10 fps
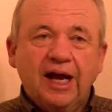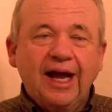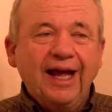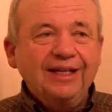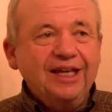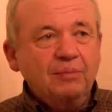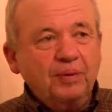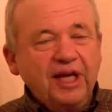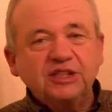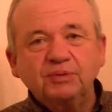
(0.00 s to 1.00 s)
And the
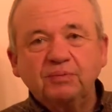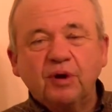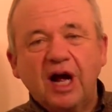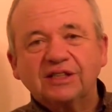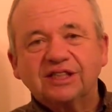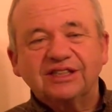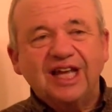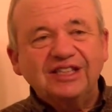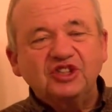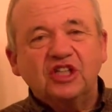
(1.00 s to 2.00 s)
impeachment process
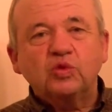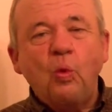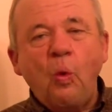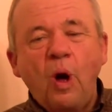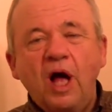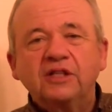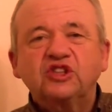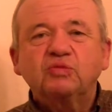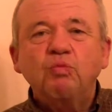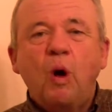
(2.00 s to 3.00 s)
is just one
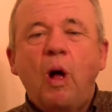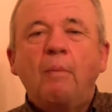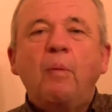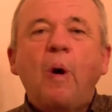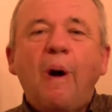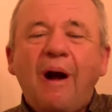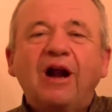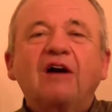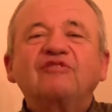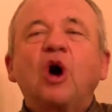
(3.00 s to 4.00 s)
small part
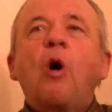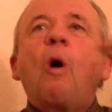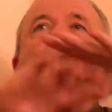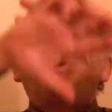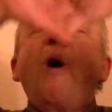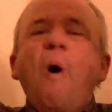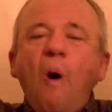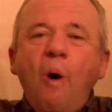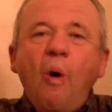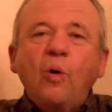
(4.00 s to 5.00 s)
of the
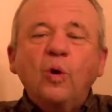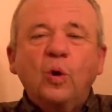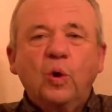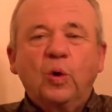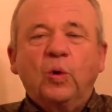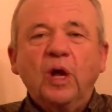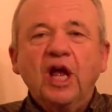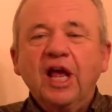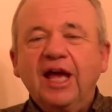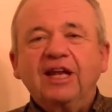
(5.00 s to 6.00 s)
whole coup.
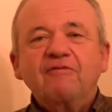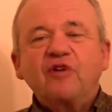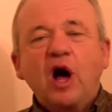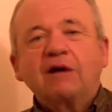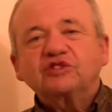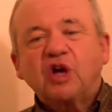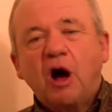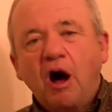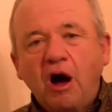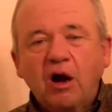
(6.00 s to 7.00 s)
It involves the
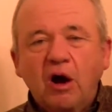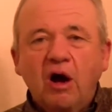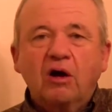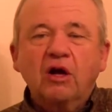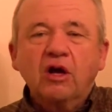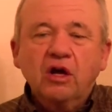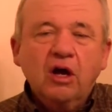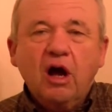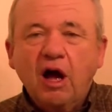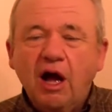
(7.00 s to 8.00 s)
Hong Kong
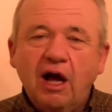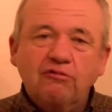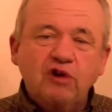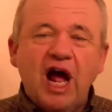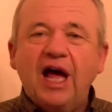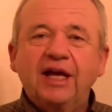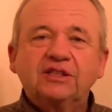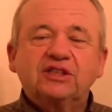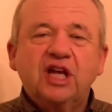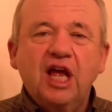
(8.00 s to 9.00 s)

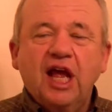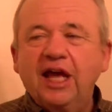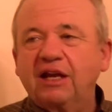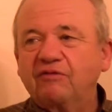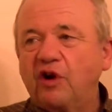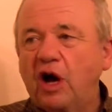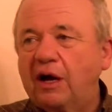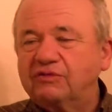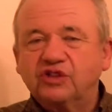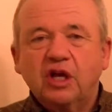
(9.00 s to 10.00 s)
riots. It
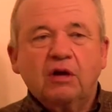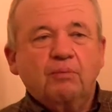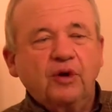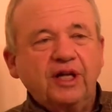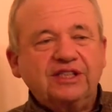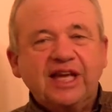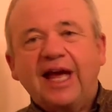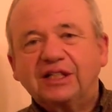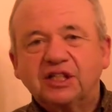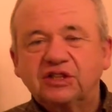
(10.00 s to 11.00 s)
involves putting
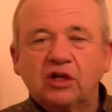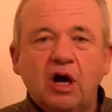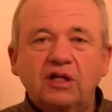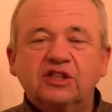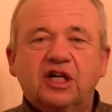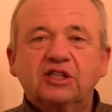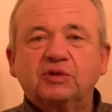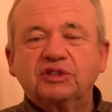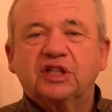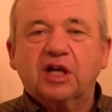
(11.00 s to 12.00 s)
sanctions on all these
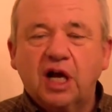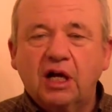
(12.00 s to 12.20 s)
countries that